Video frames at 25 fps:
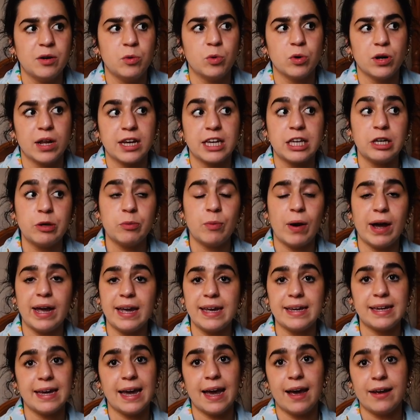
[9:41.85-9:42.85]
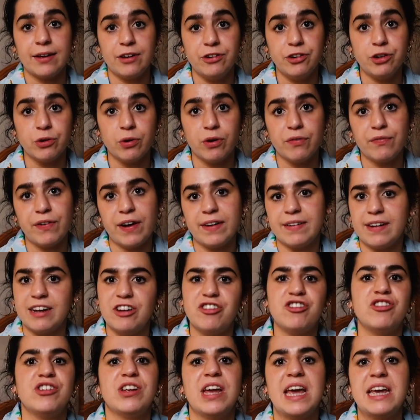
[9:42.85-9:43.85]
or like you wait a year, you do a
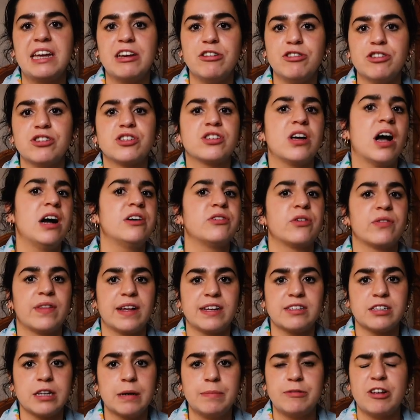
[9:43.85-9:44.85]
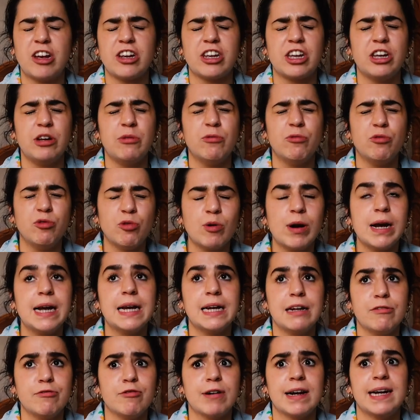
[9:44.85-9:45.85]
foundation year, you decide on that subject you
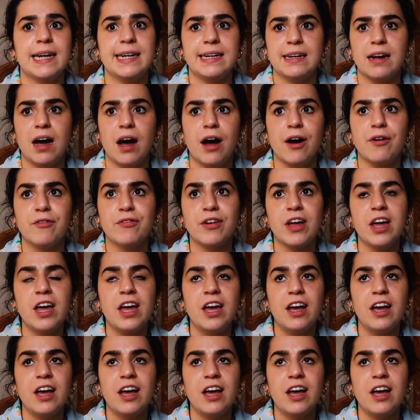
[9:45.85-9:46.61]
really, really love,